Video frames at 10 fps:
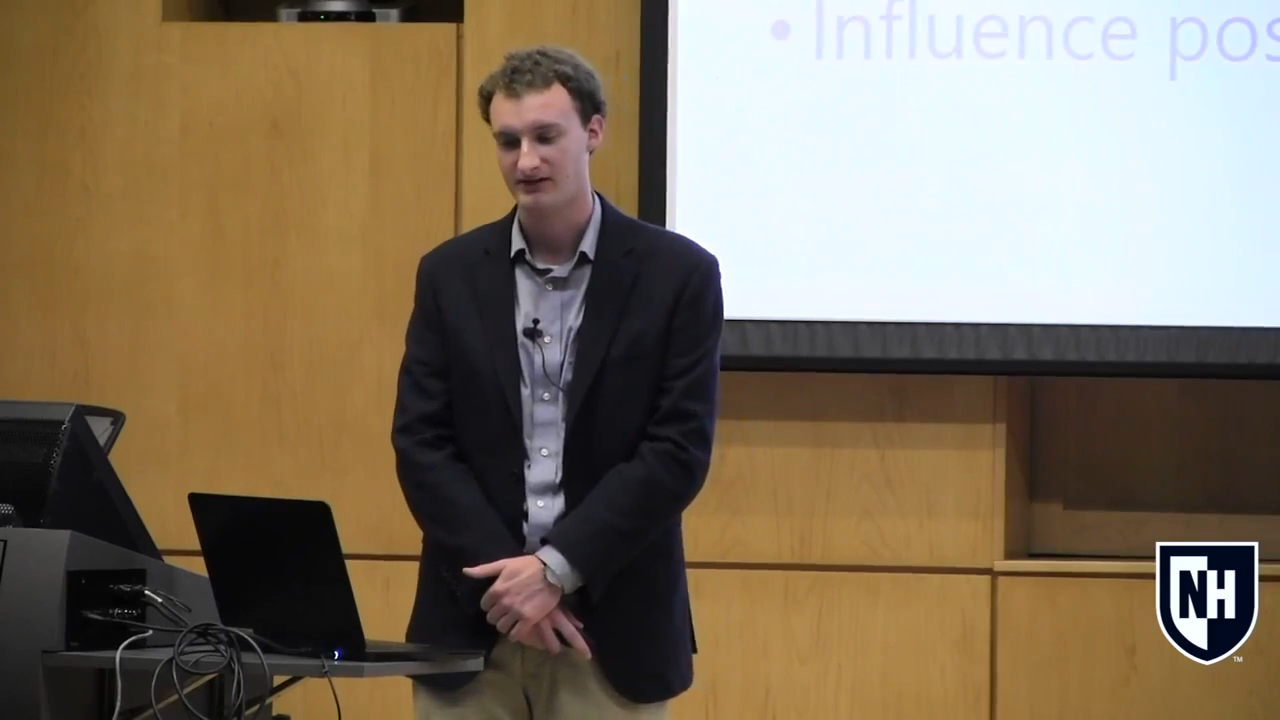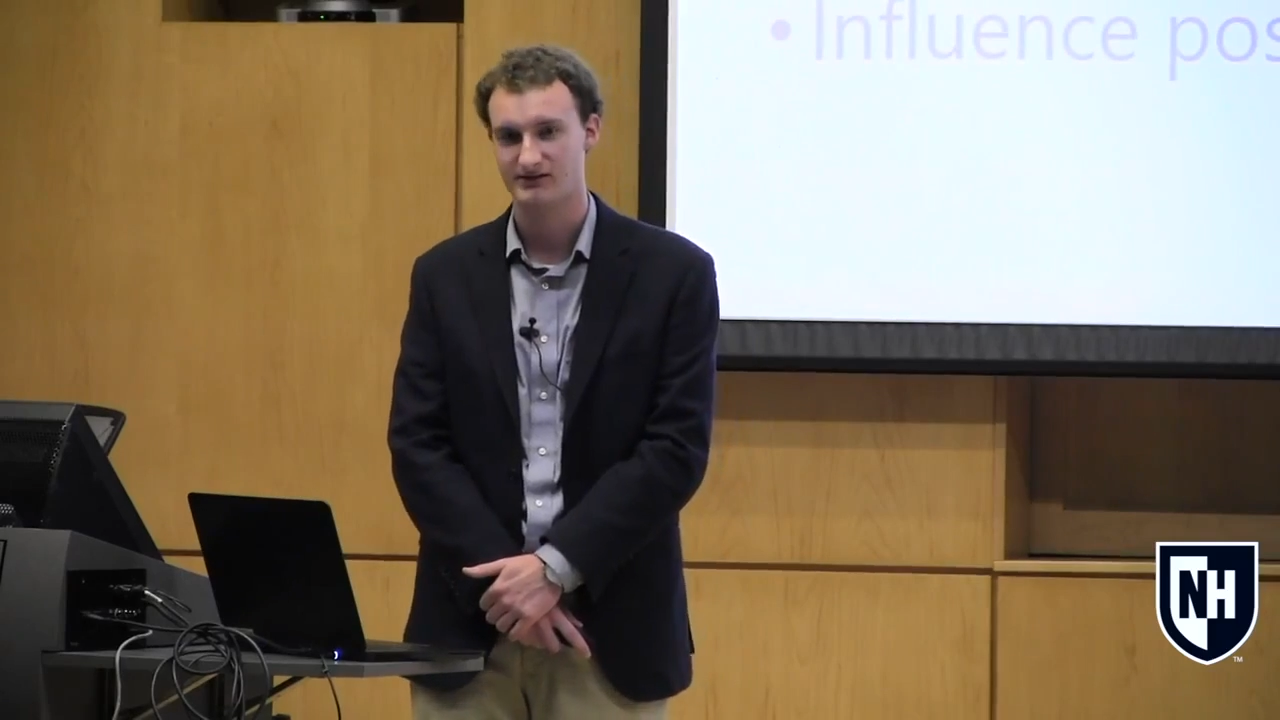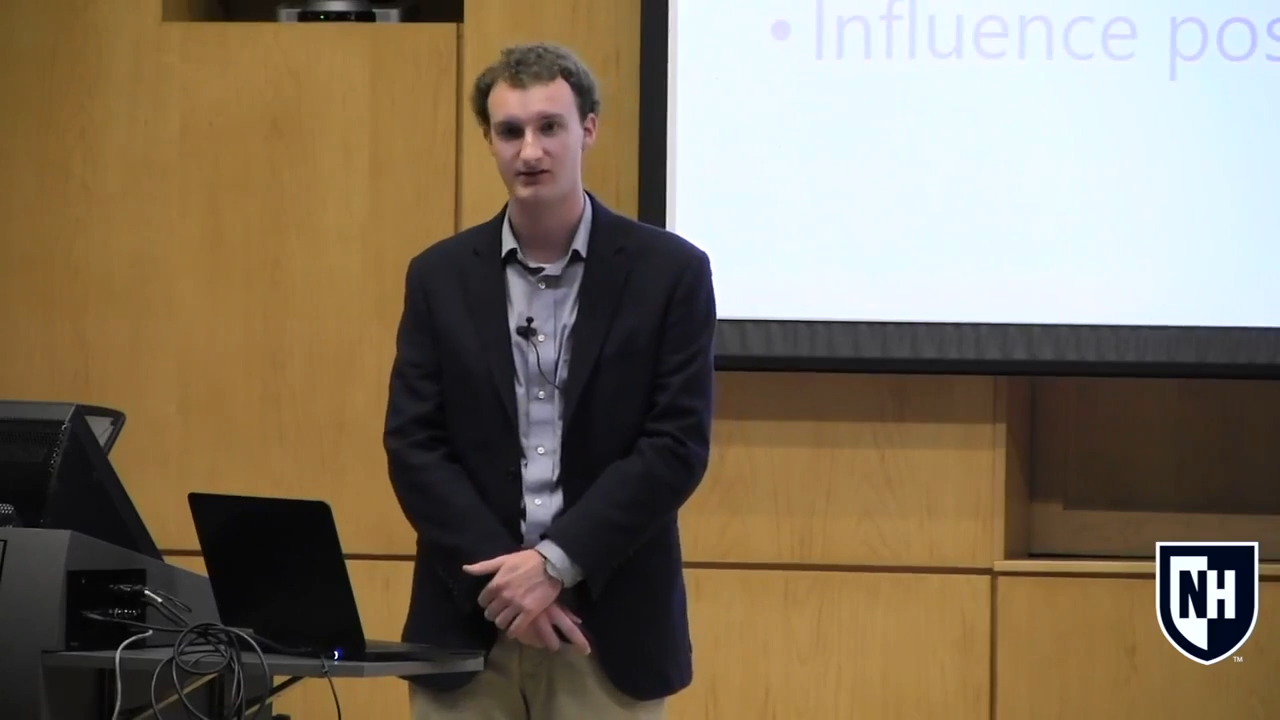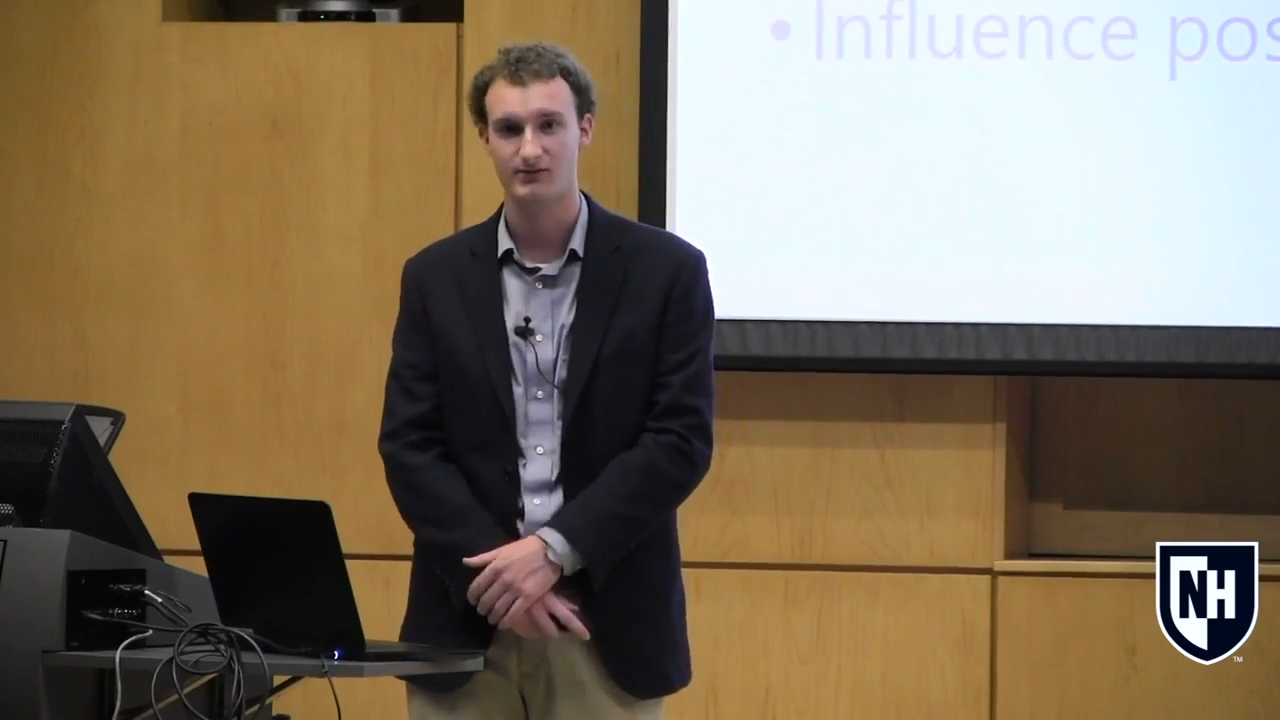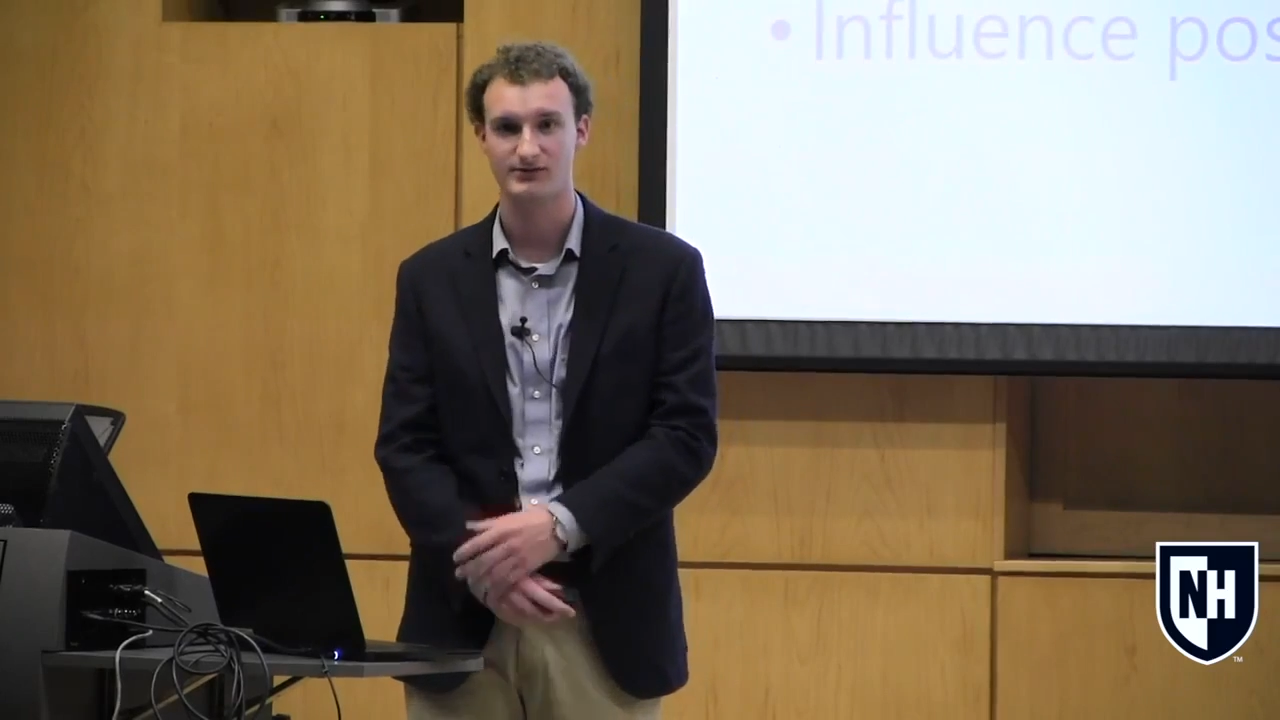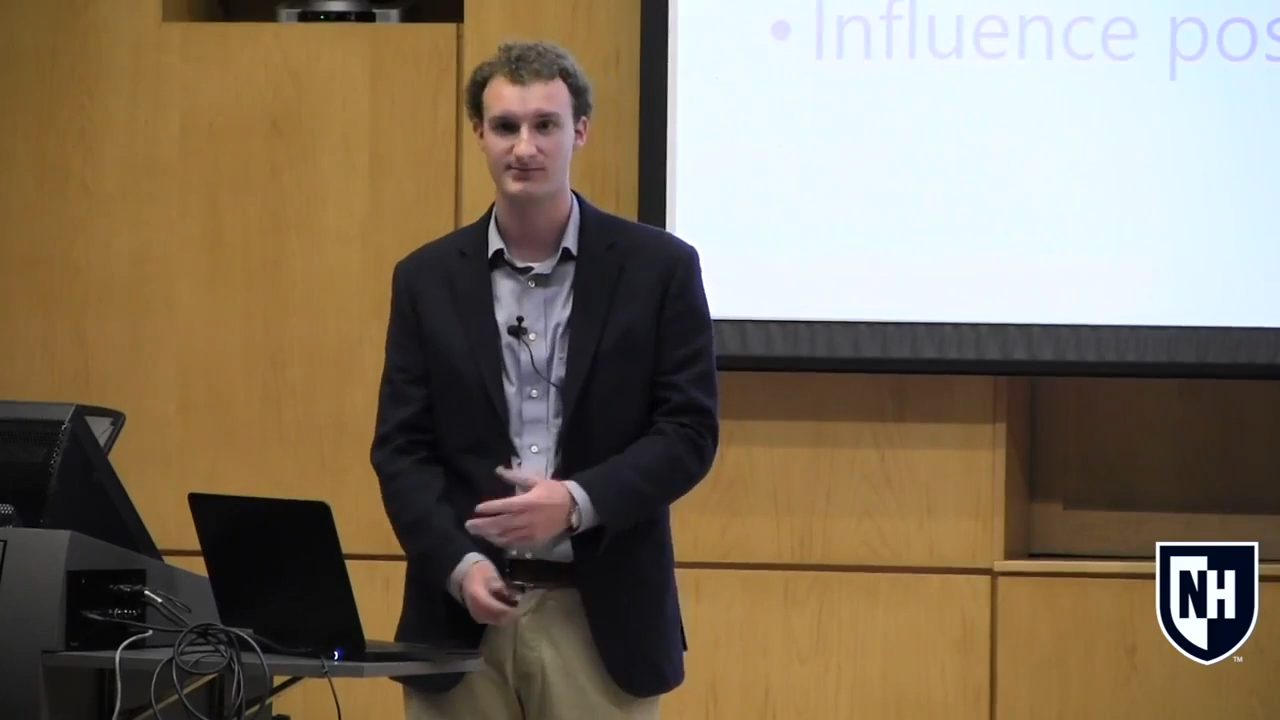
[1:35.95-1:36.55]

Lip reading: So